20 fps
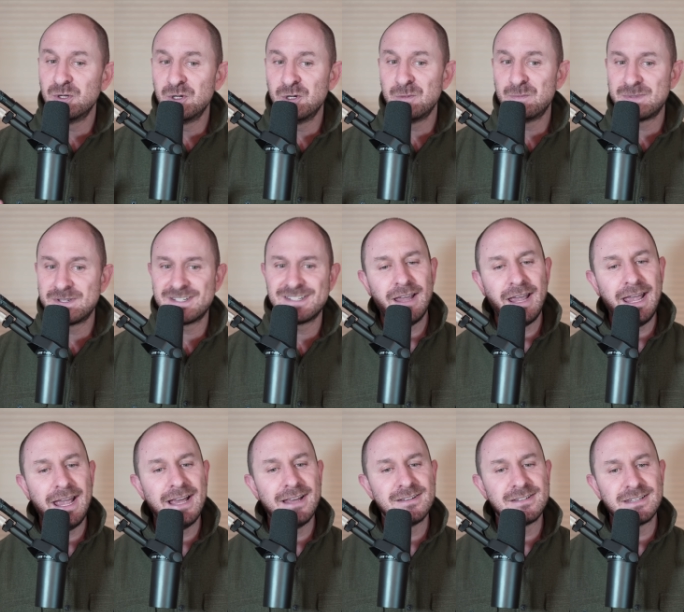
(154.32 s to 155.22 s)
oops,
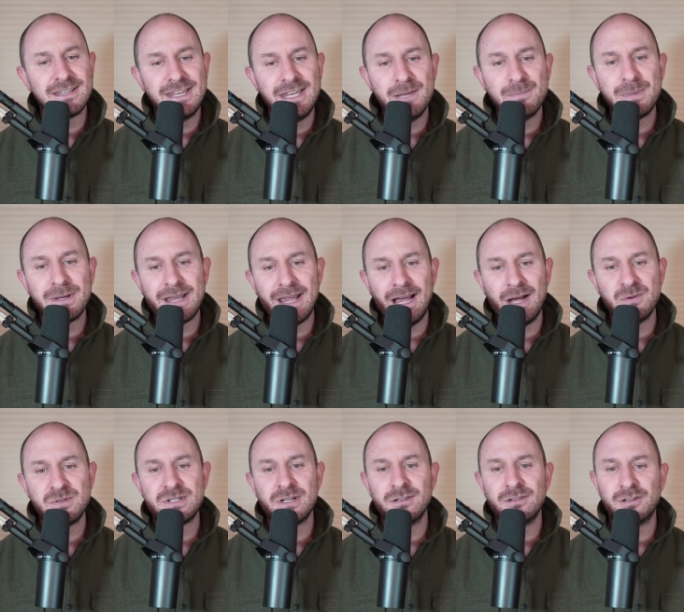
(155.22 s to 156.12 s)
and keep
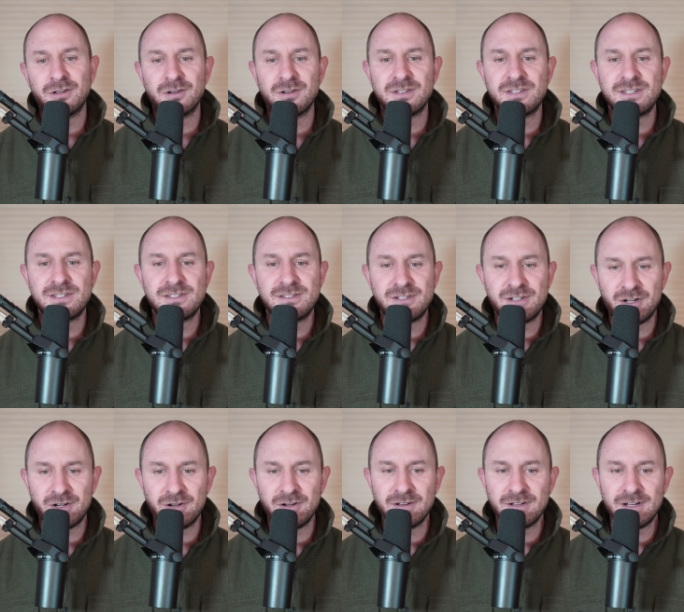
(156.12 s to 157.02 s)
account alerts
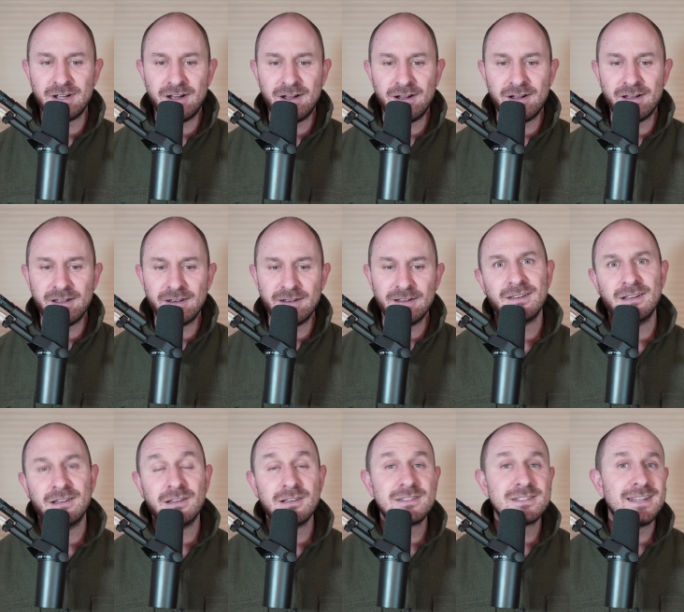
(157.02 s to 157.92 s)
turned on. It
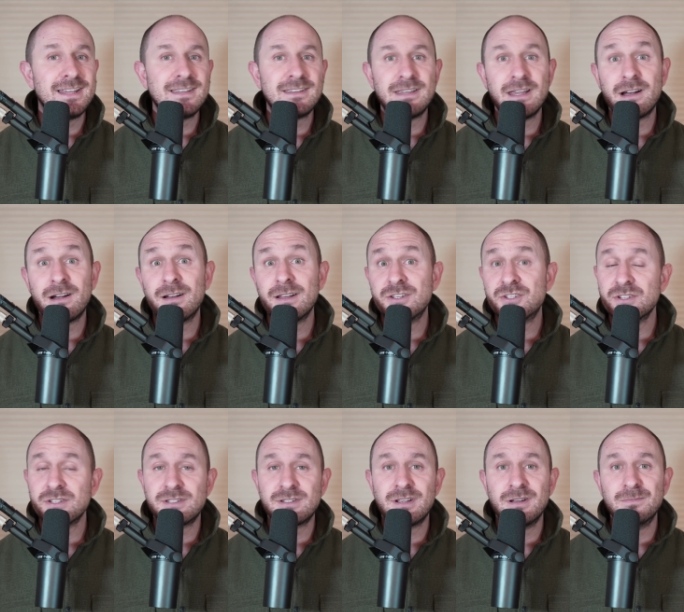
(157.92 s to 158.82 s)
looks like Gary
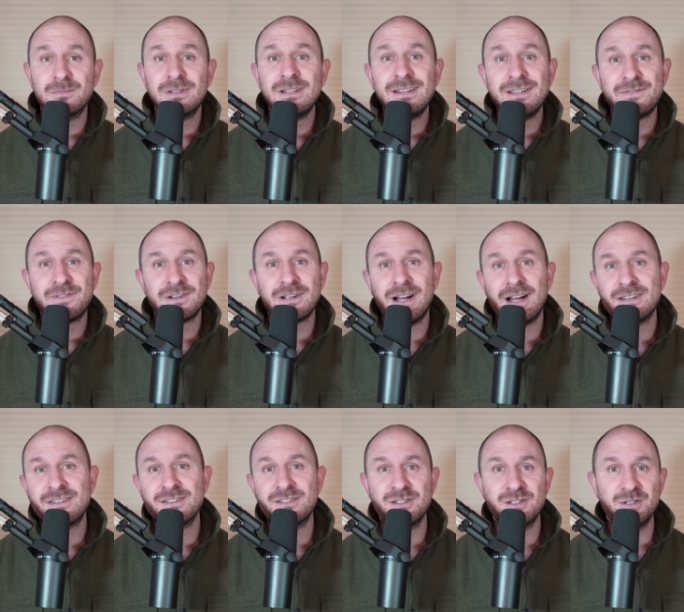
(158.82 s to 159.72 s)
just completely forgot
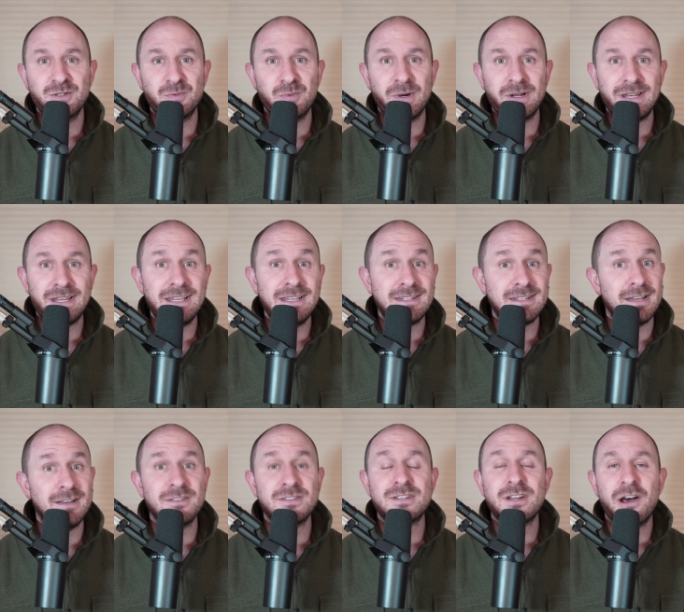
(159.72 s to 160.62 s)
to do what he
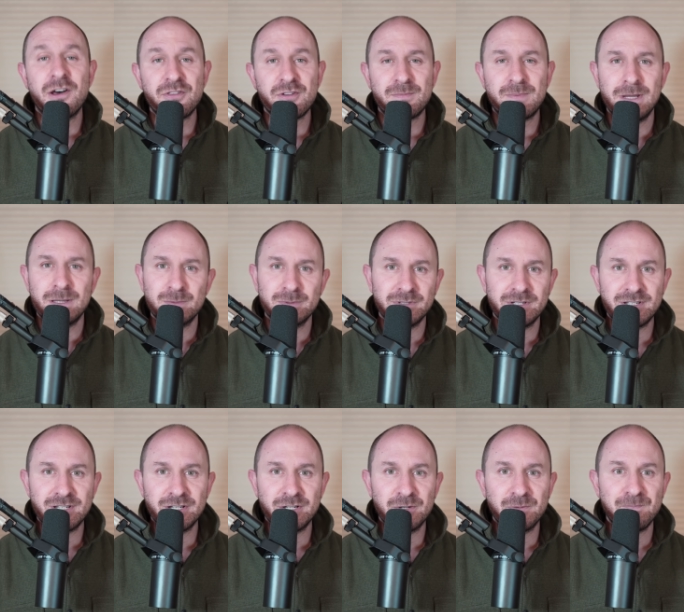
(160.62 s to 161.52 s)
tells other people to
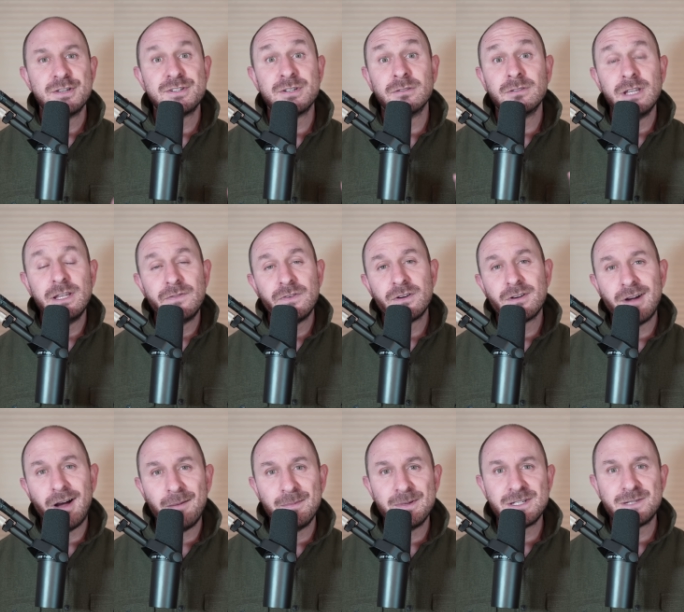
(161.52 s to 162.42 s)
do. So leave your
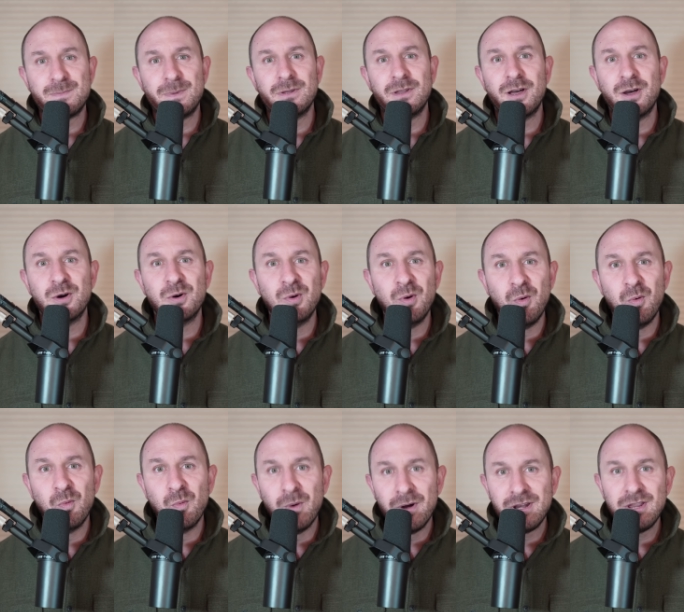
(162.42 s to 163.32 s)
comments below.
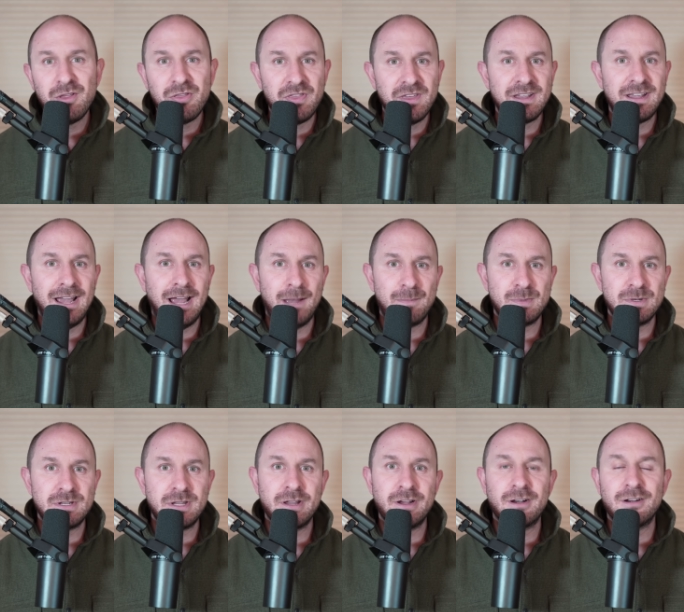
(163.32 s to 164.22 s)
What do you think
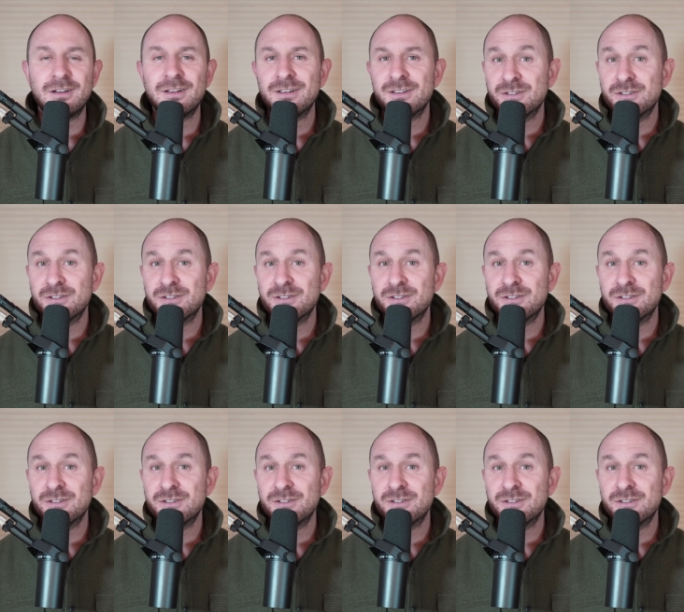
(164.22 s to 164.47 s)
happened here?